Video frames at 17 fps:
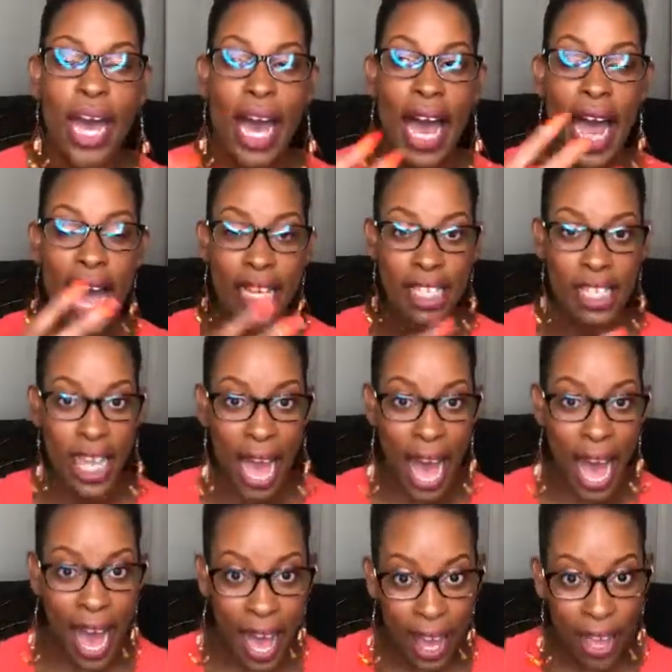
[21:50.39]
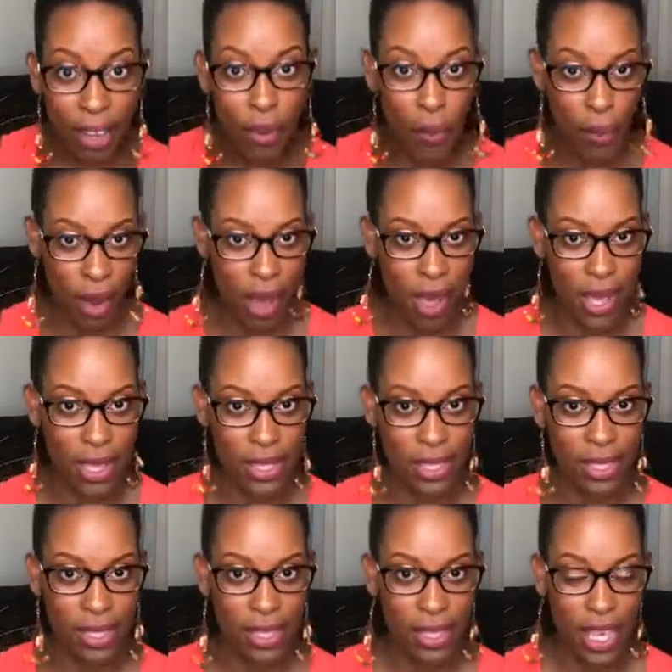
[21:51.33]
as I
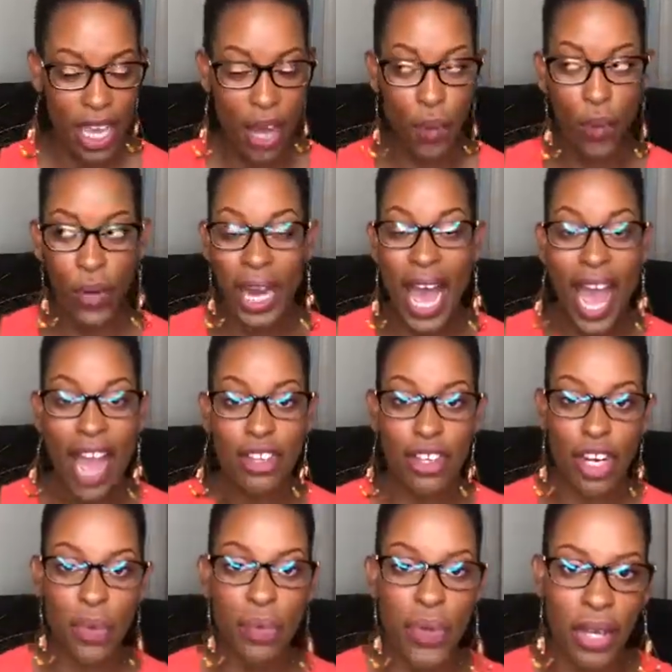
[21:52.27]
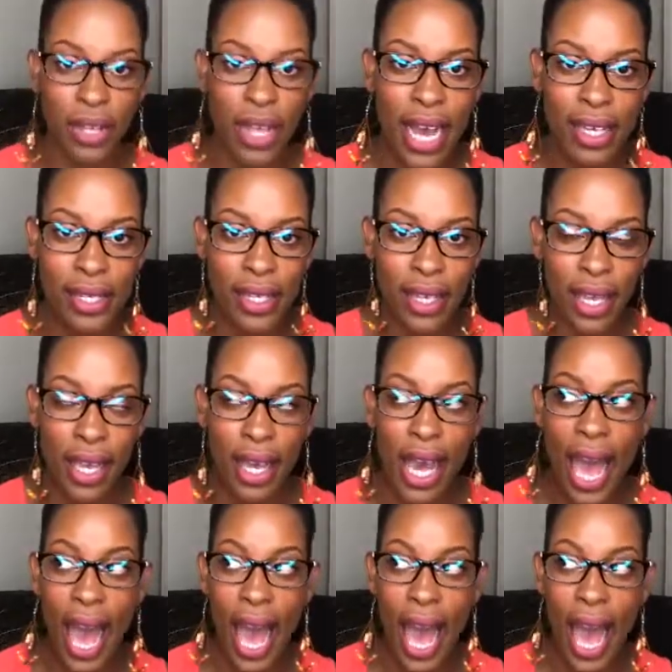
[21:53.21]
was, and when I started realizing it,